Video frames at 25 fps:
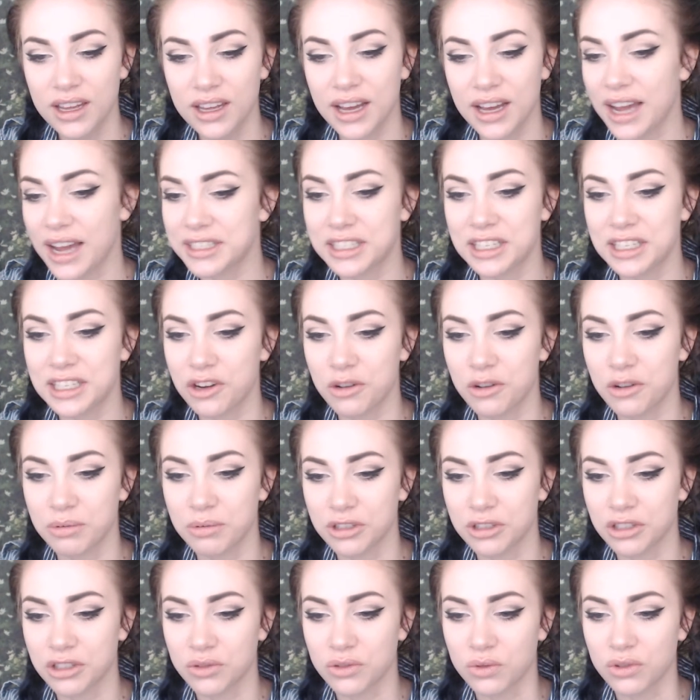I didn't open
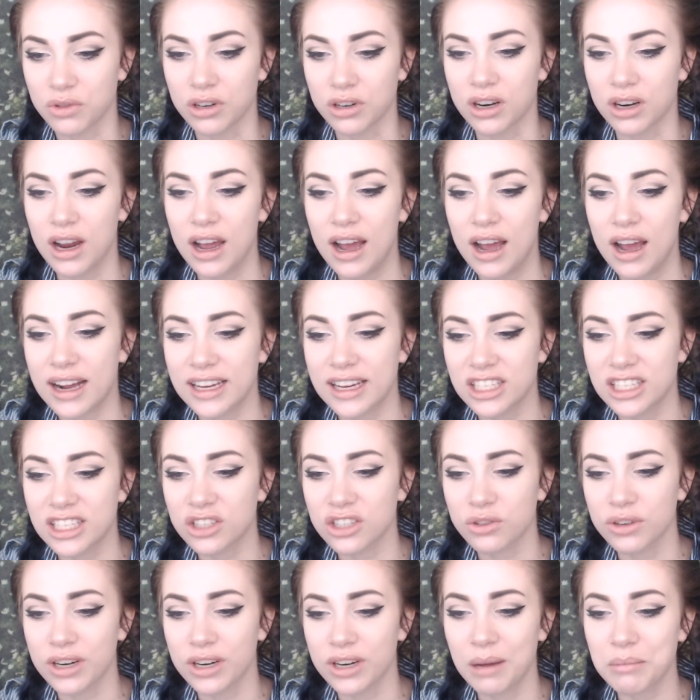the door. I
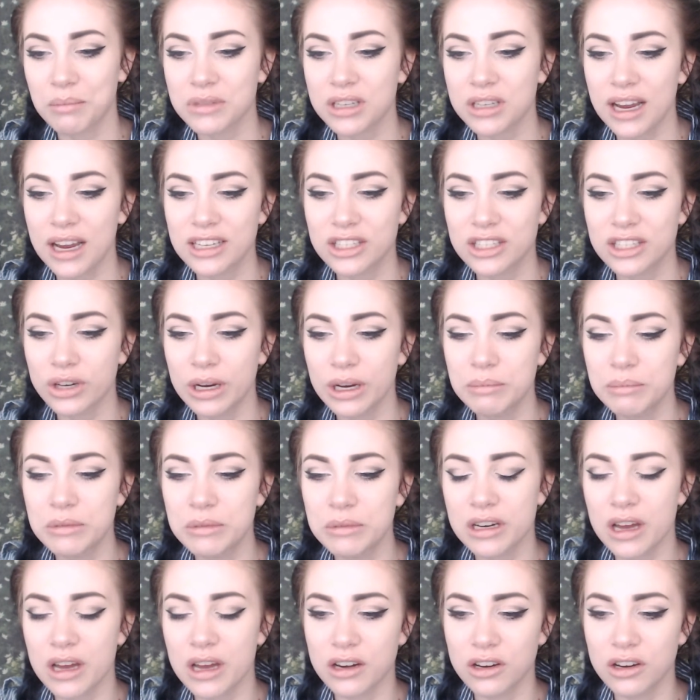screamed in
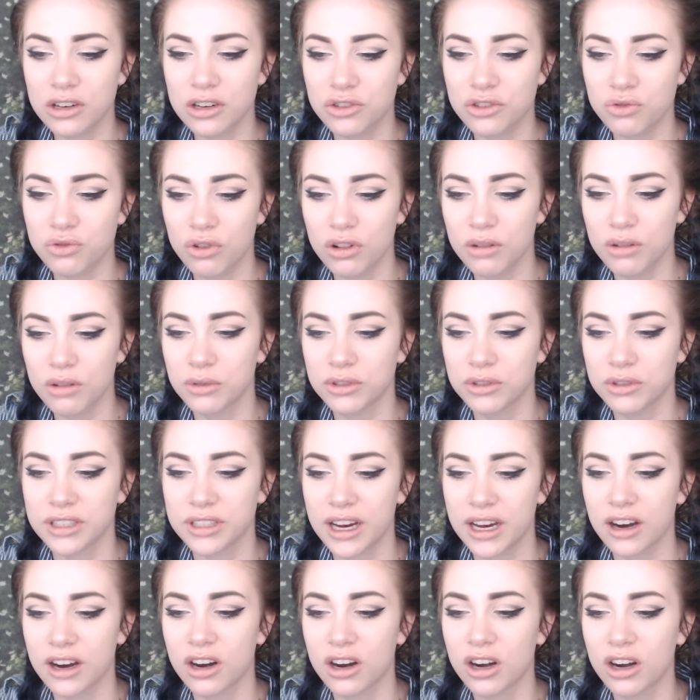uncontrollable
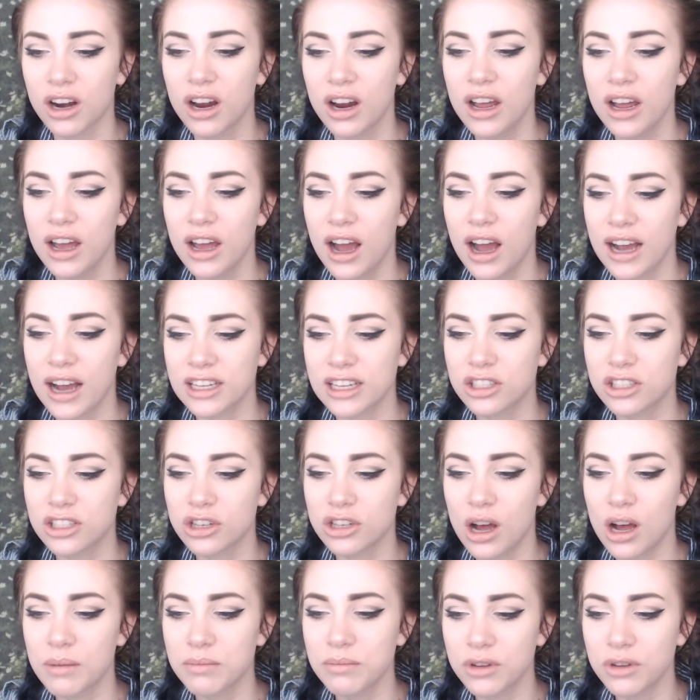terror. I
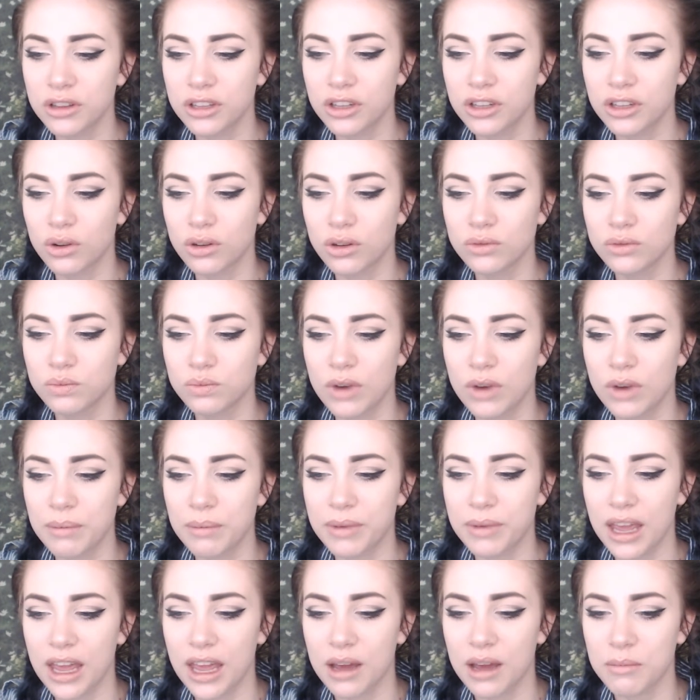stomped on the old
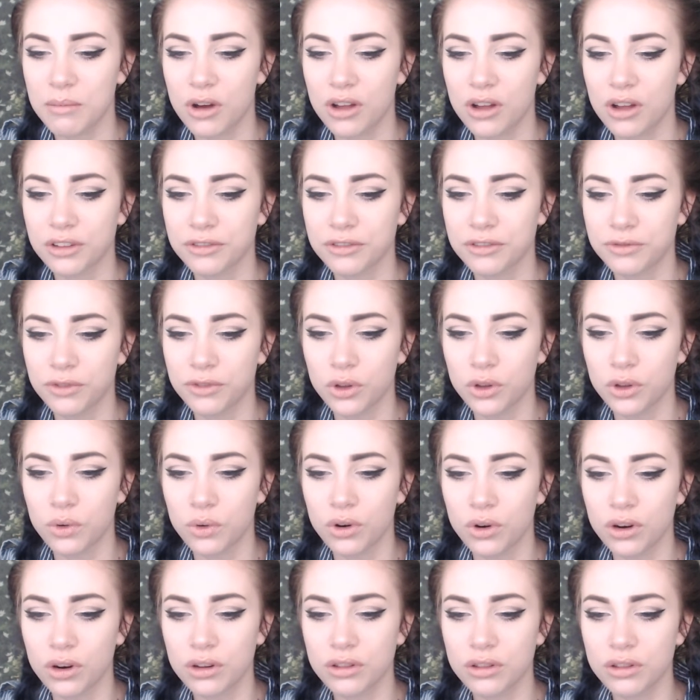webcam on the
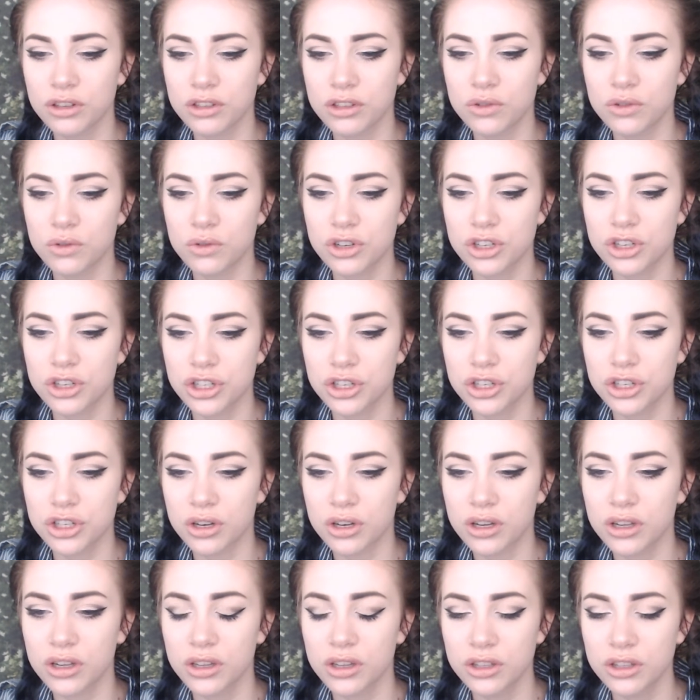floor. The door shook.
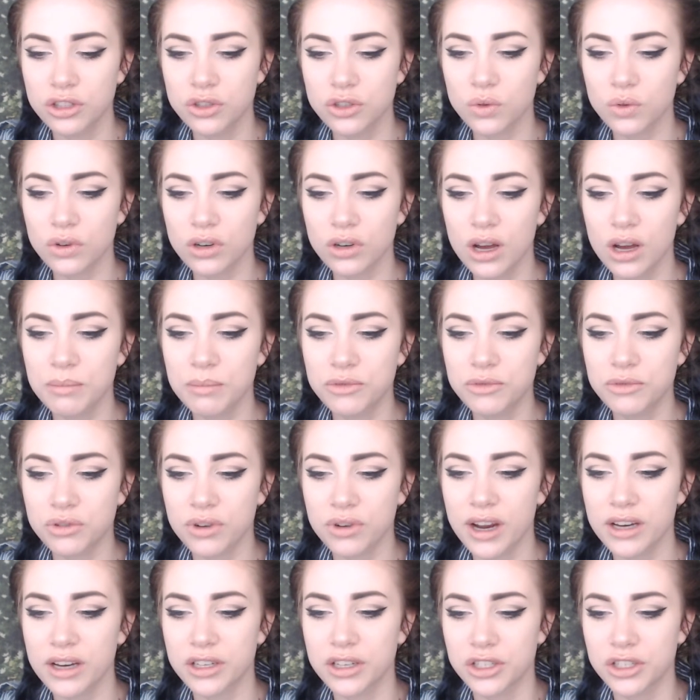The doorknob
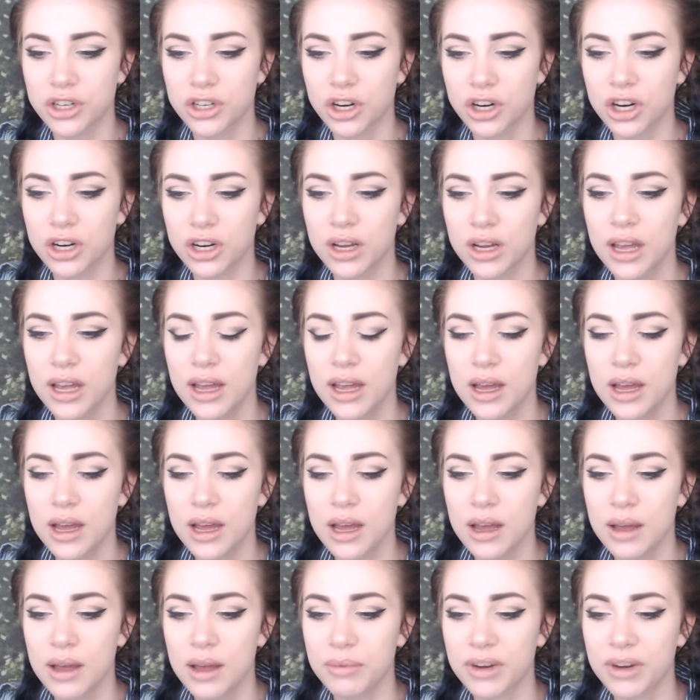tried to turn,
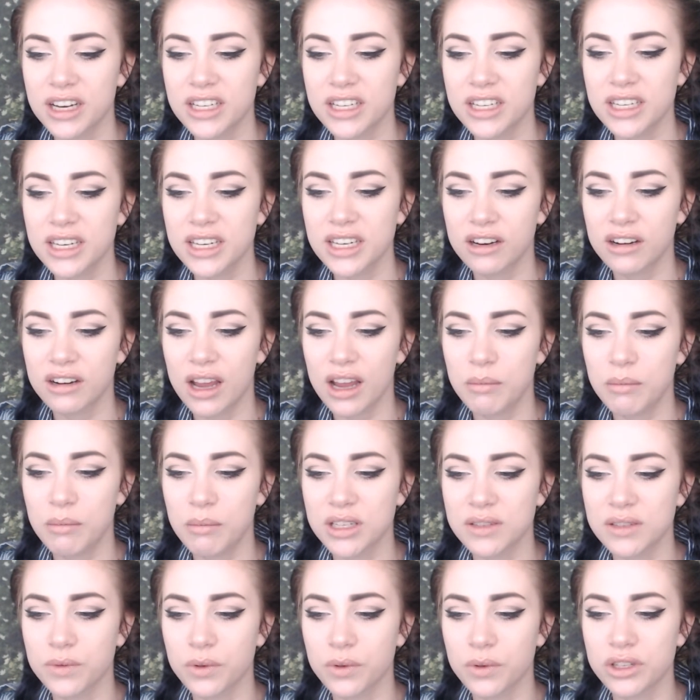but I didn't hear
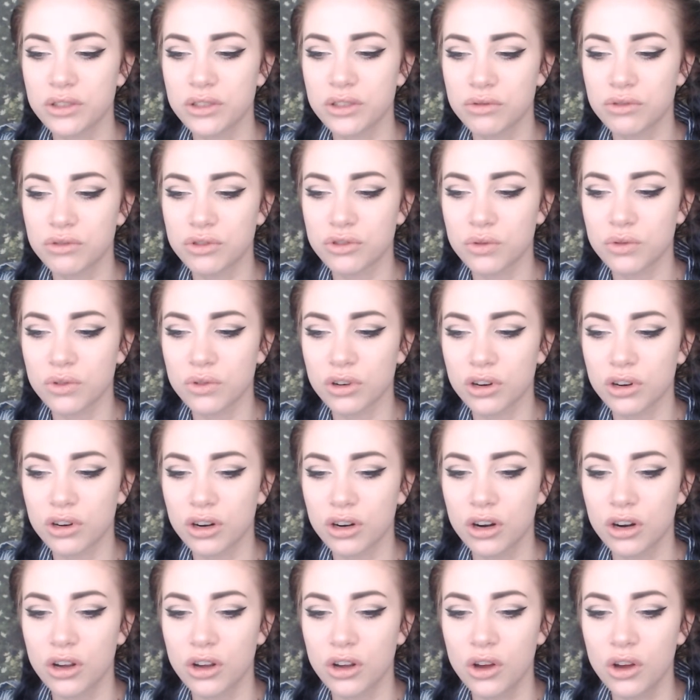Amy's voice through the door.
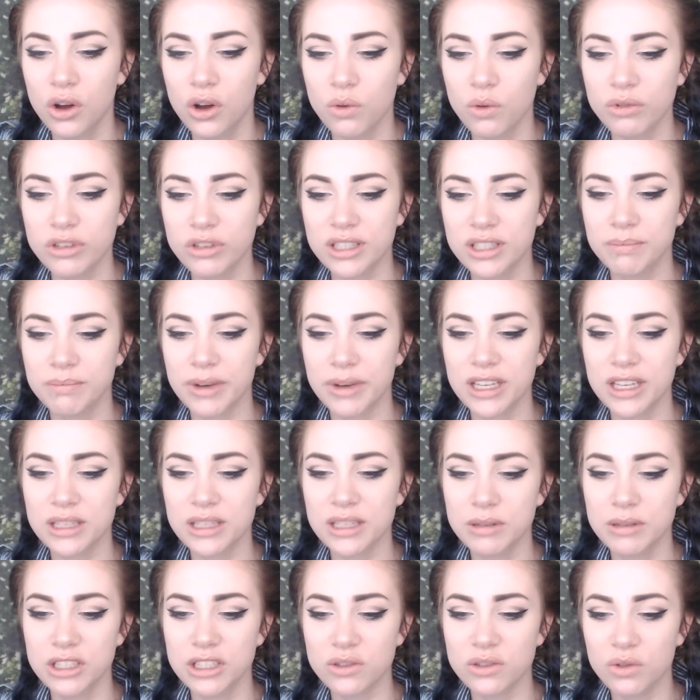Was the
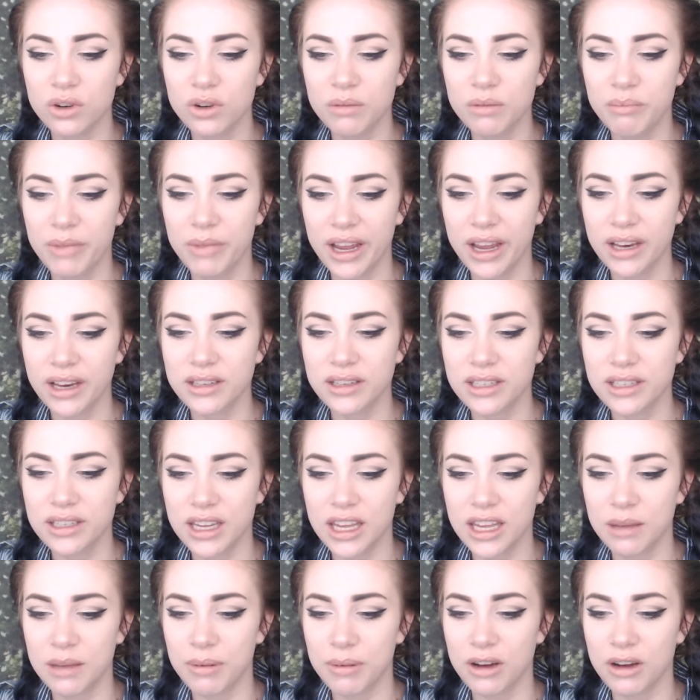basement door made to
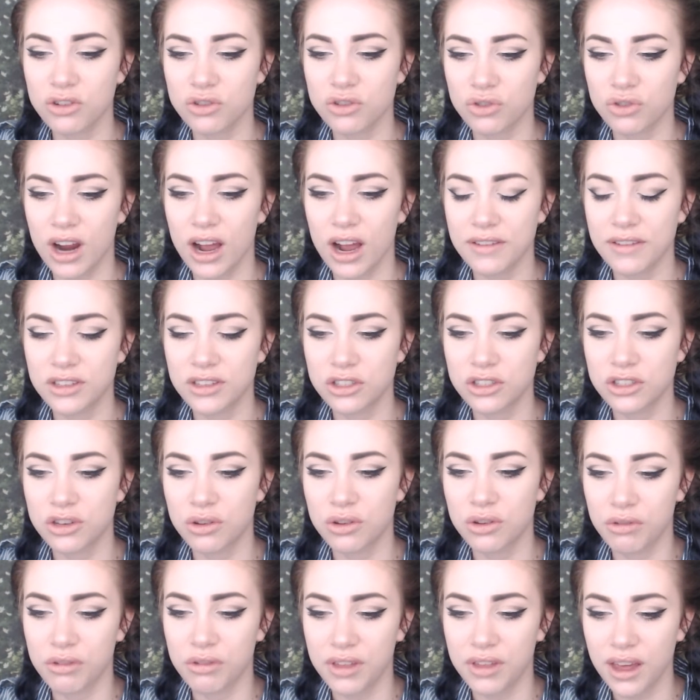keep out drafts
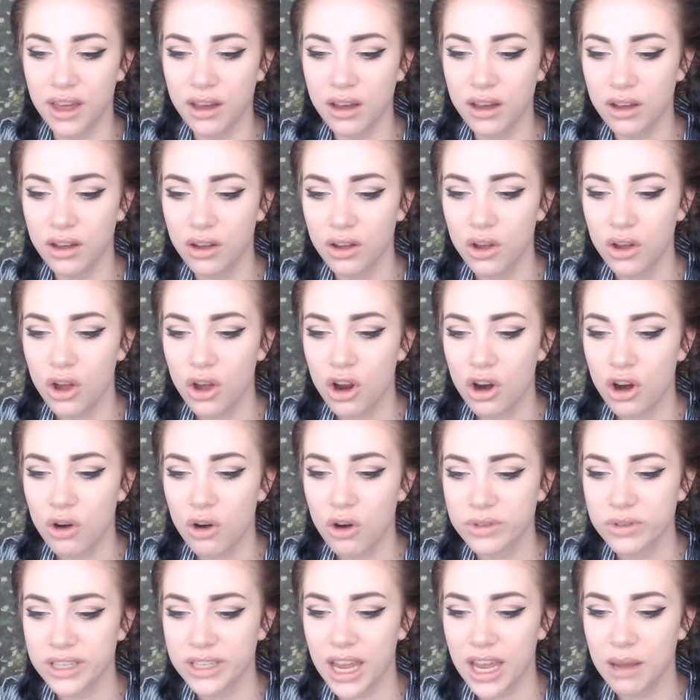too thick? Or
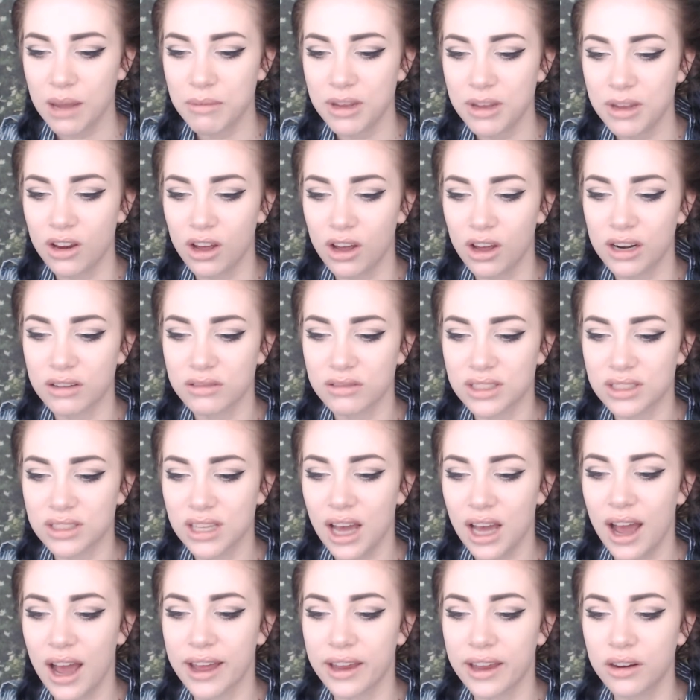was Amy not
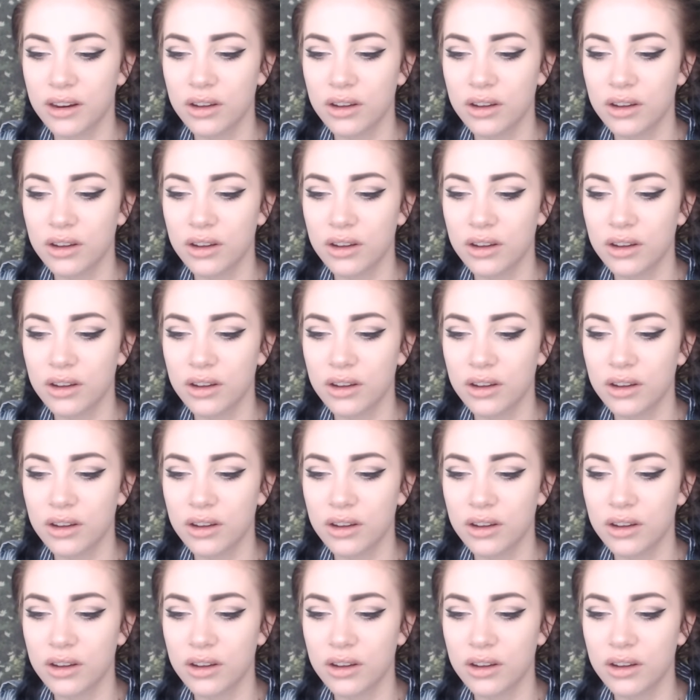outside?